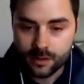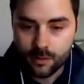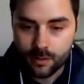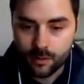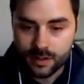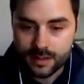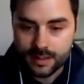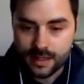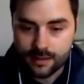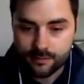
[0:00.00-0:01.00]
really what we want to
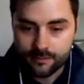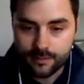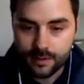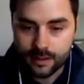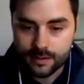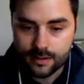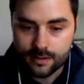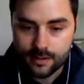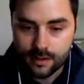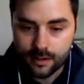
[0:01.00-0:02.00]
see is
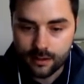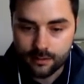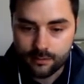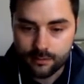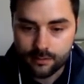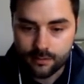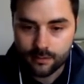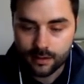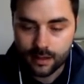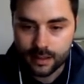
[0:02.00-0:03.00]
the
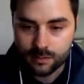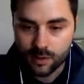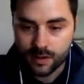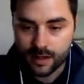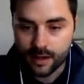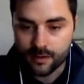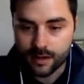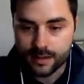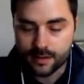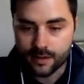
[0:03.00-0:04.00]
cuttings broken down
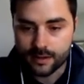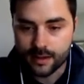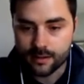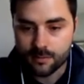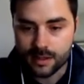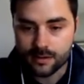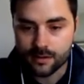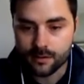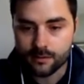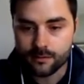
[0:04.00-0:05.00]
nicely like that. That means
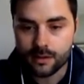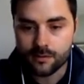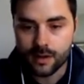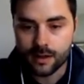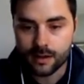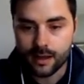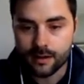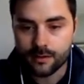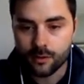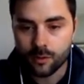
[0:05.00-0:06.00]
you've kind of
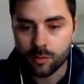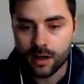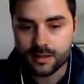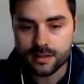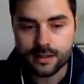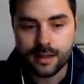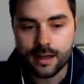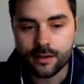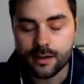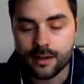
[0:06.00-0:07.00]
got the whole process
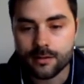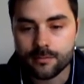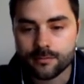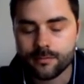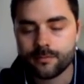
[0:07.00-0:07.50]
dialed in.